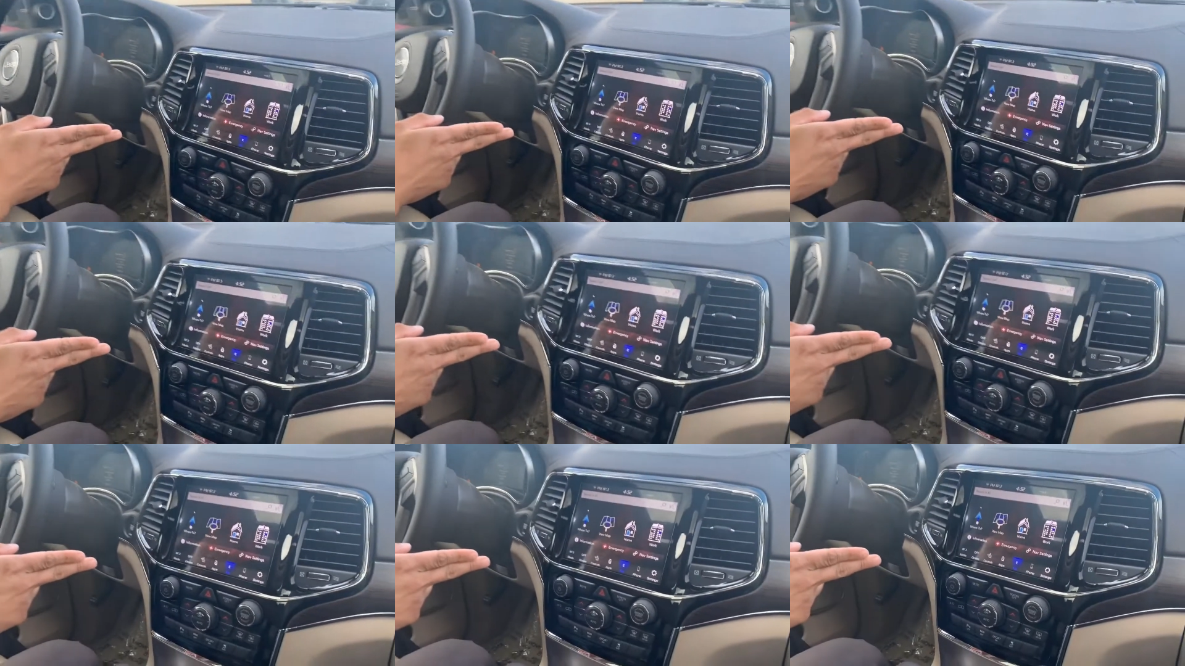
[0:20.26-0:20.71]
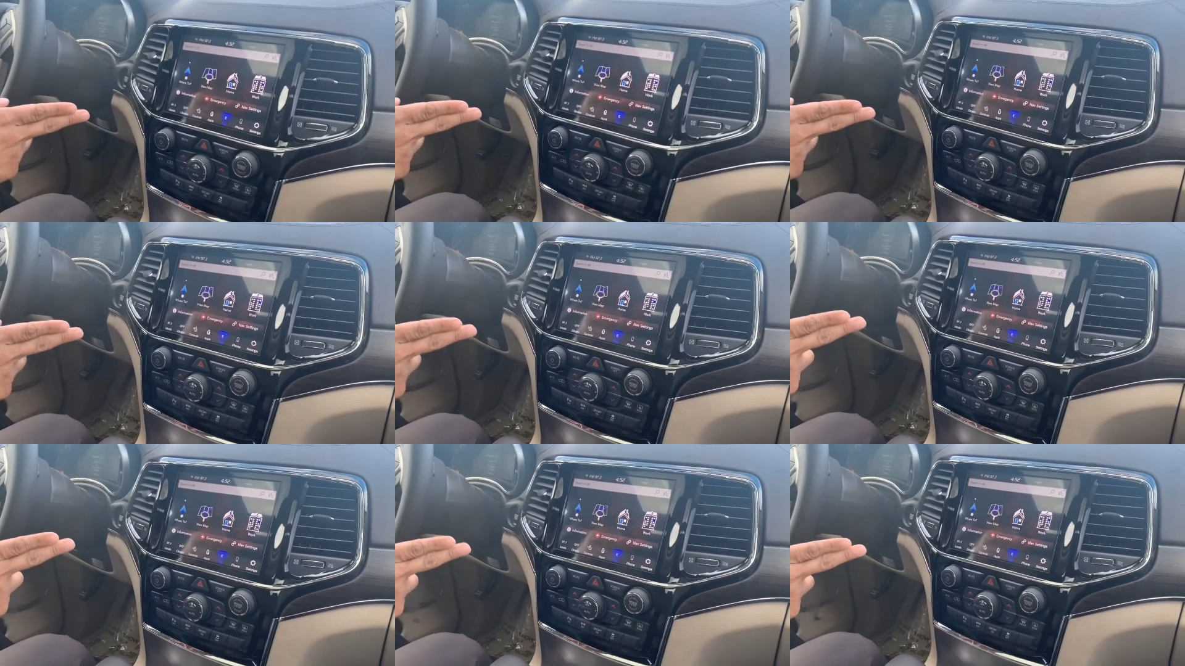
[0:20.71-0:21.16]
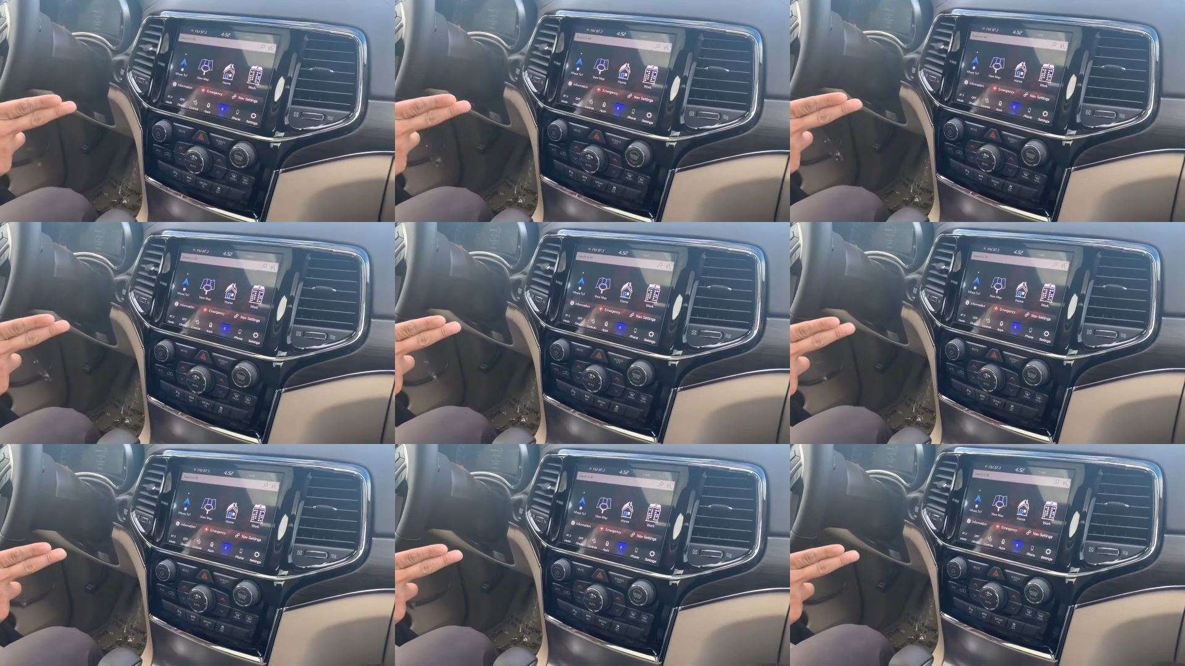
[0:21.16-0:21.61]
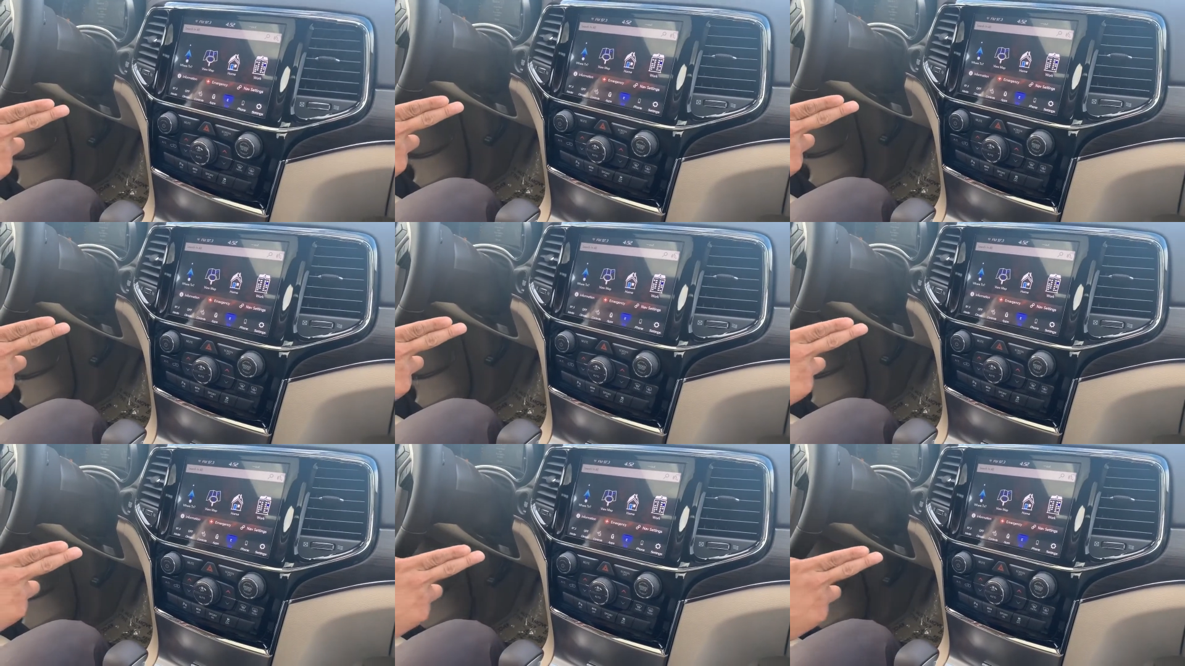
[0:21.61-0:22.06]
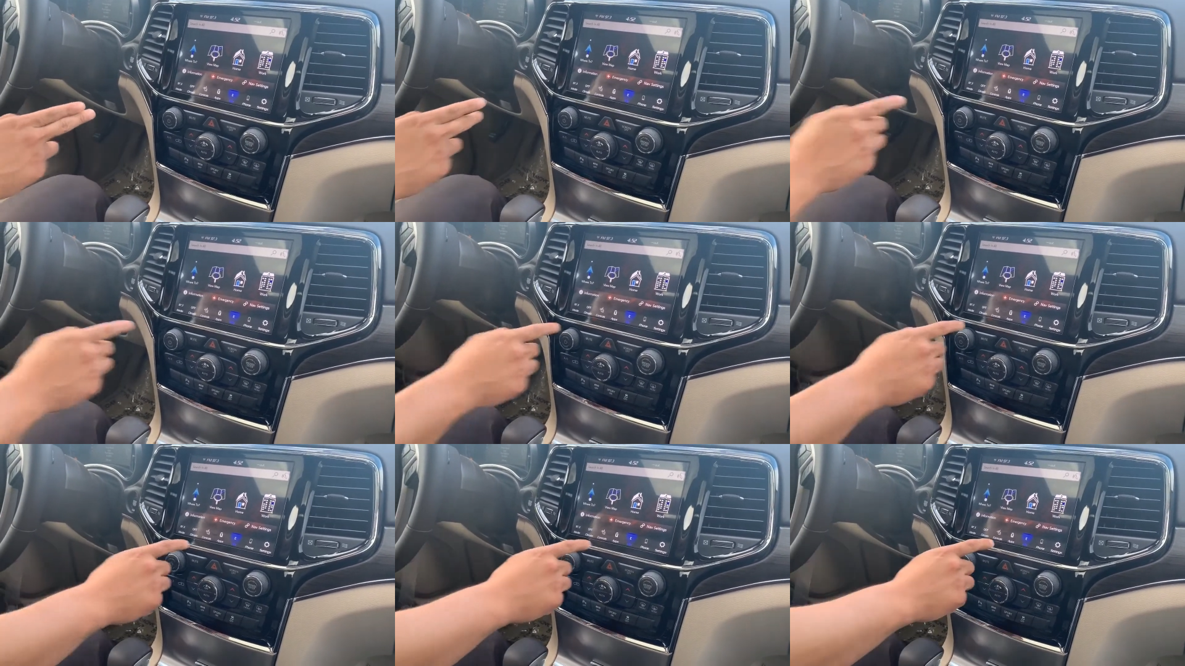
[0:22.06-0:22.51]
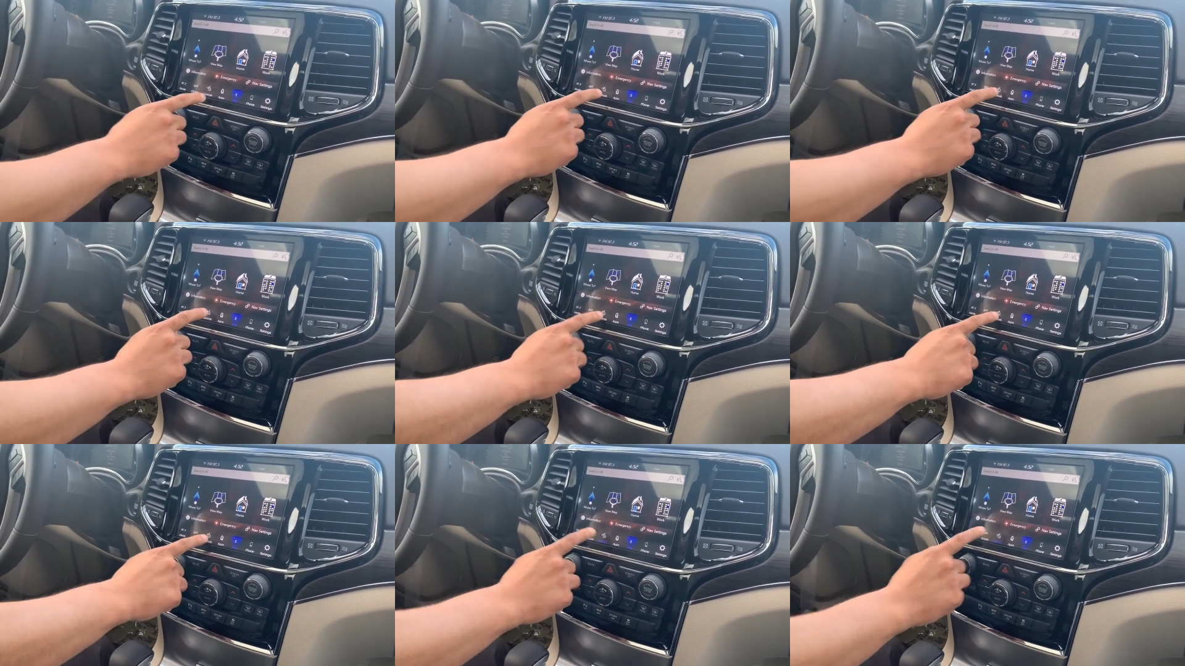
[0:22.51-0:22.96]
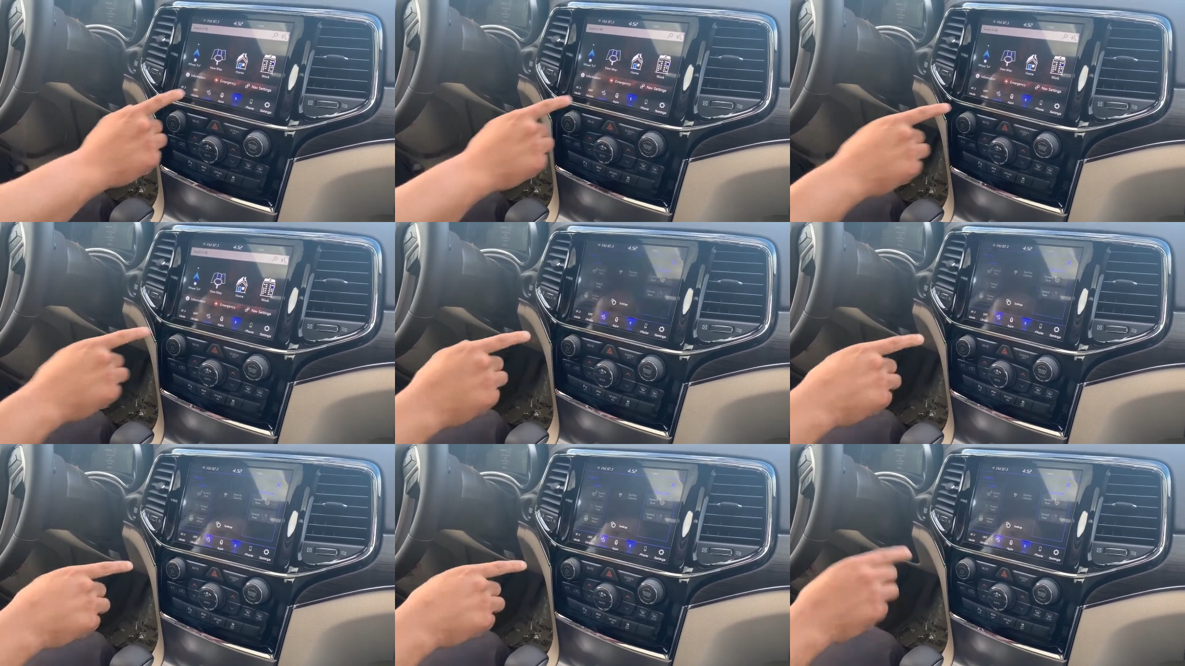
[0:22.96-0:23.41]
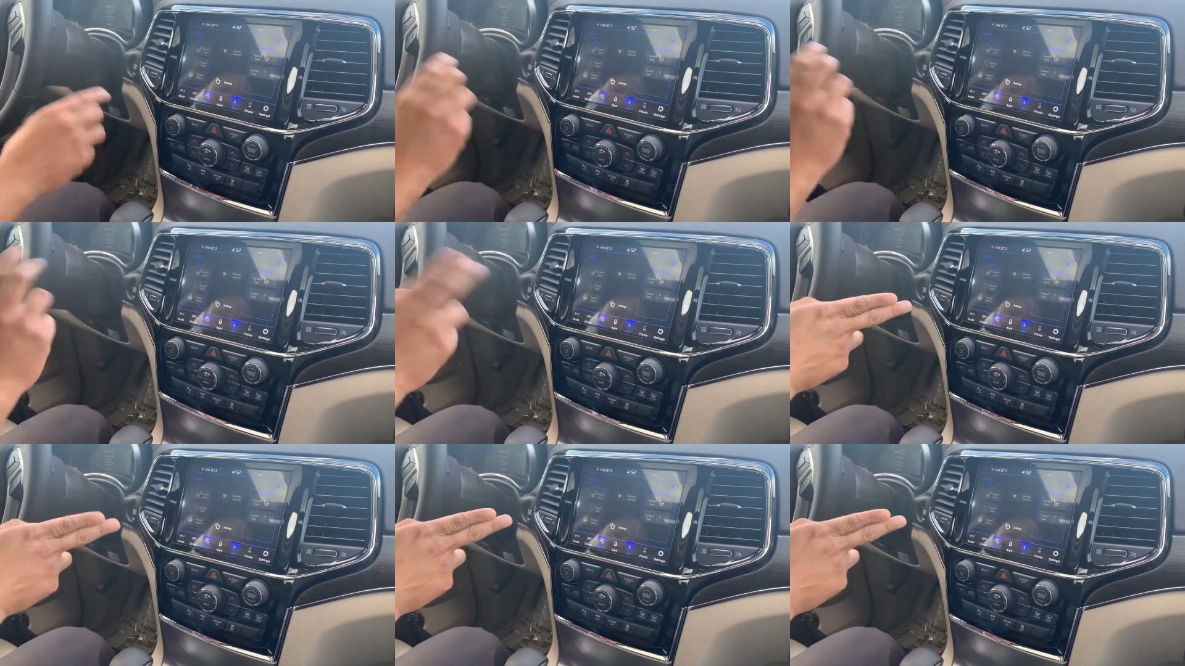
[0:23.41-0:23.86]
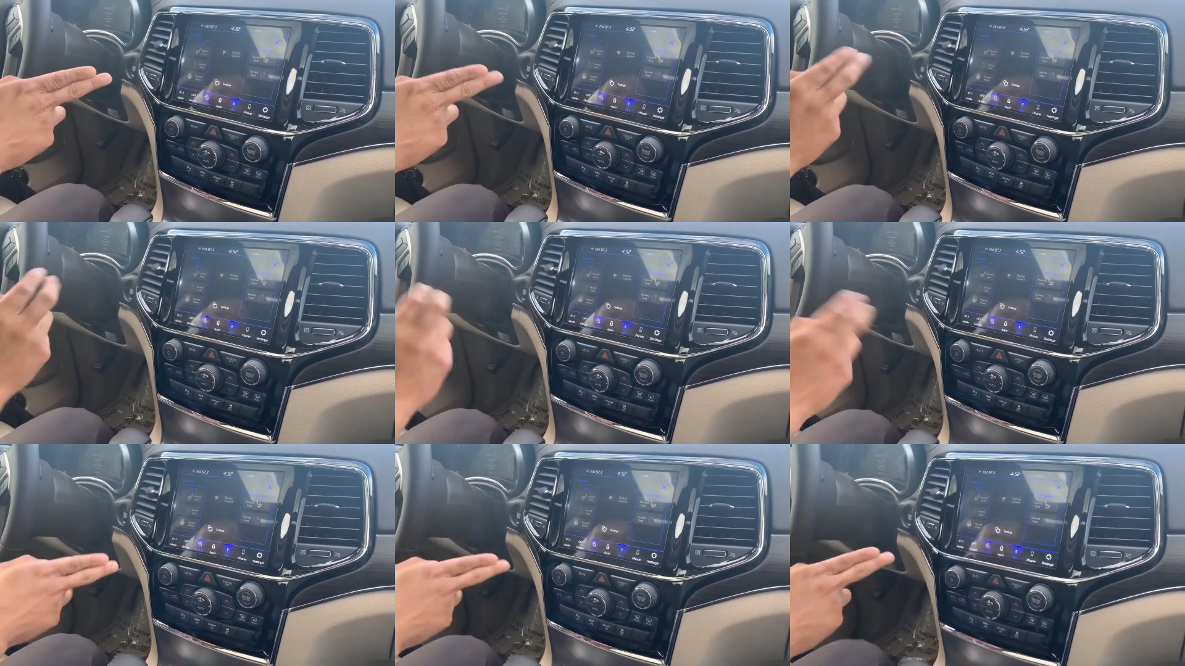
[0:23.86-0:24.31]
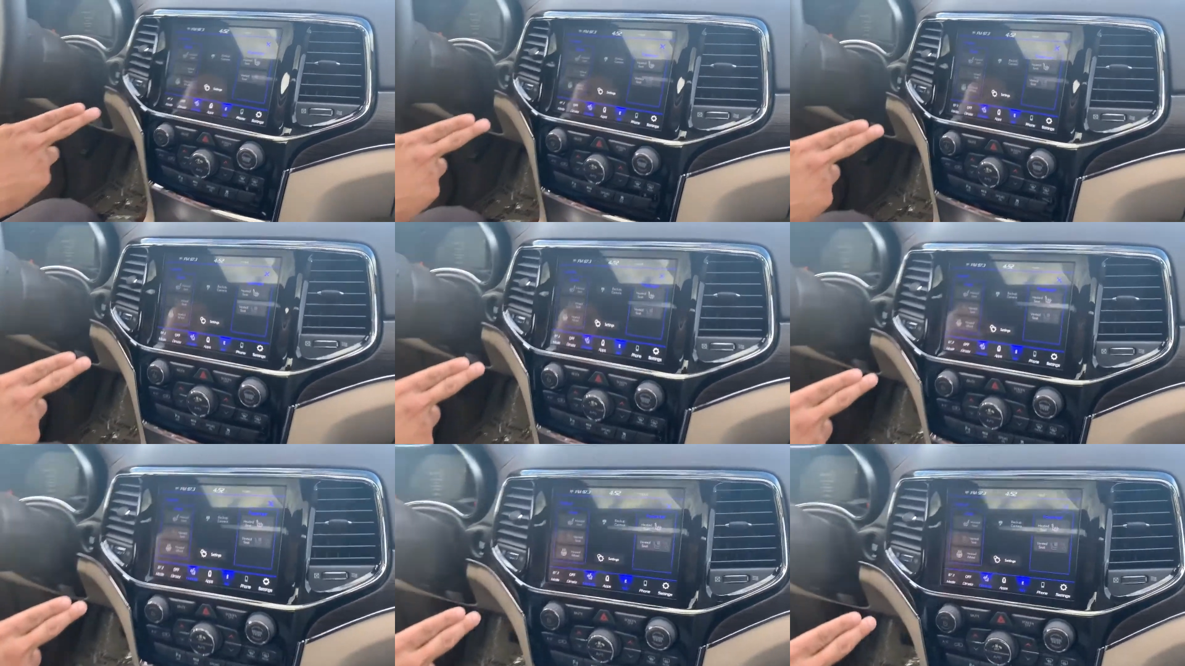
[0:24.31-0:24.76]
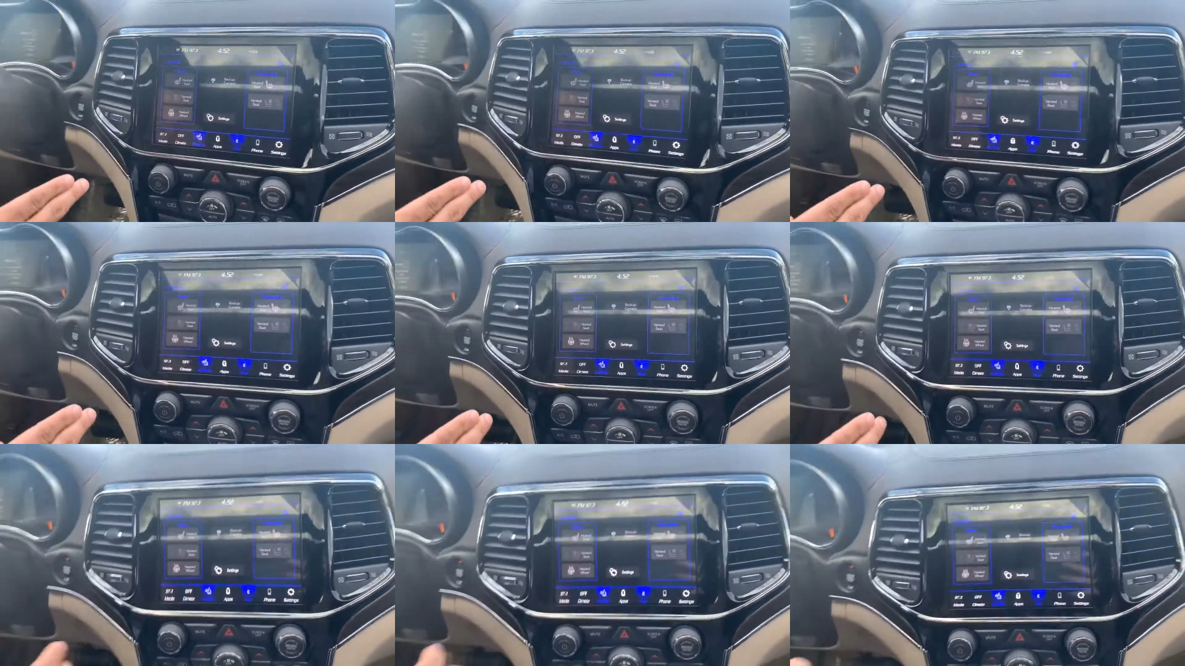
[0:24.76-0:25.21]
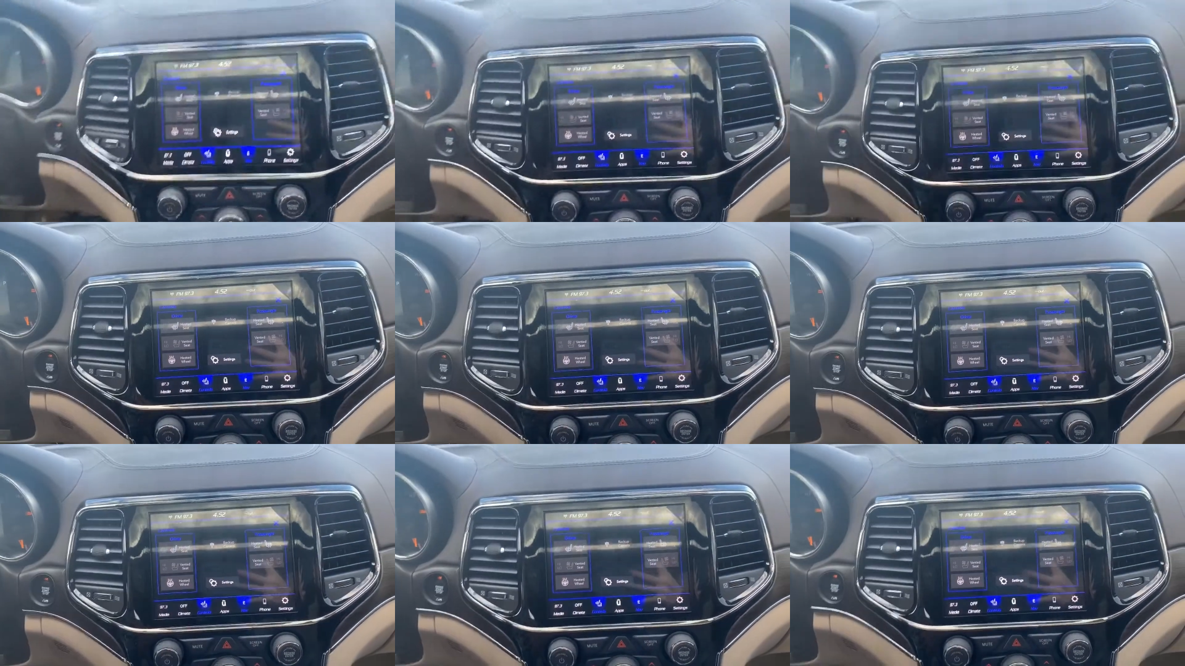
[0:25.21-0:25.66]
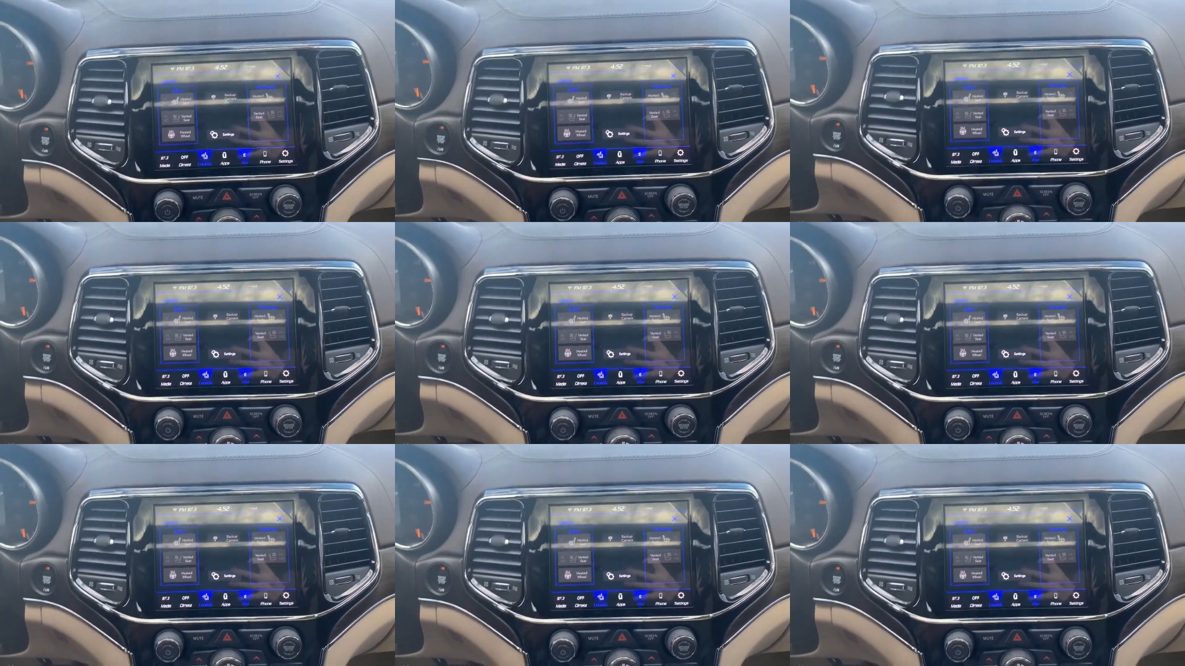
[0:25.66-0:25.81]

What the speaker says: No face is visible, so there are no lips to read.